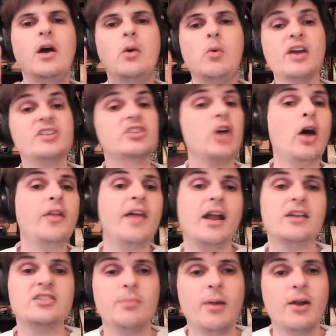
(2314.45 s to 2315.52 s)
We'll get to all that
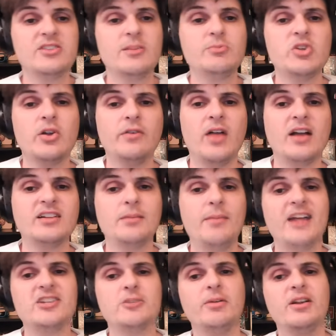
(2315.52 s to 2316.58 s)
on tomorrow's episode of Locked On
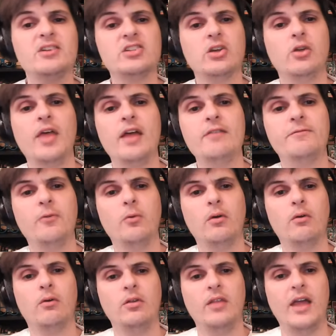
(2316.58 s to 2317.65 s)
Magic. But until then,
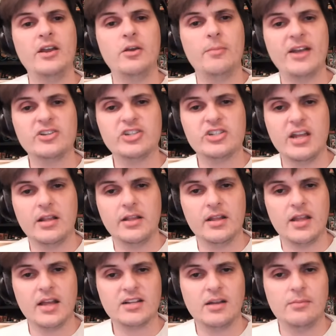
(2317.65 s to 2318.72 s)
for Orlando Magic Daily and
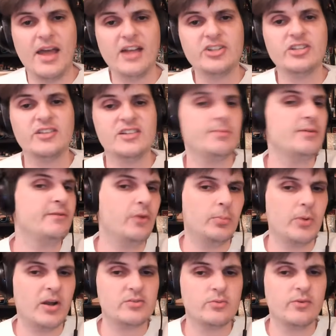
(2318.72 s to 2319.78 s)
Locked On Magic, this has been Phil
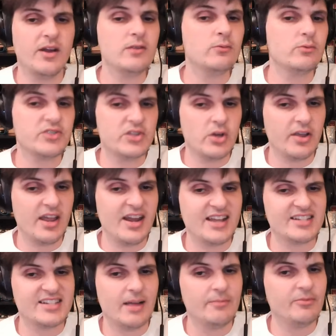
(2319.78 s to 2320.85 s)
Rossman-Reich. We'll see you all again
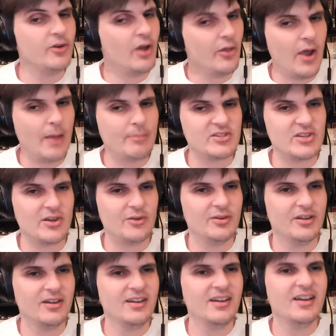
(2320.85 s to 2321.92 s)
next time for another episode
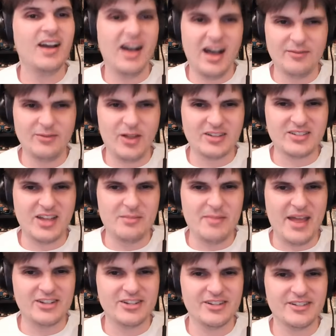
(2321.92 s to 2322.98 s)
of Locked On Magic.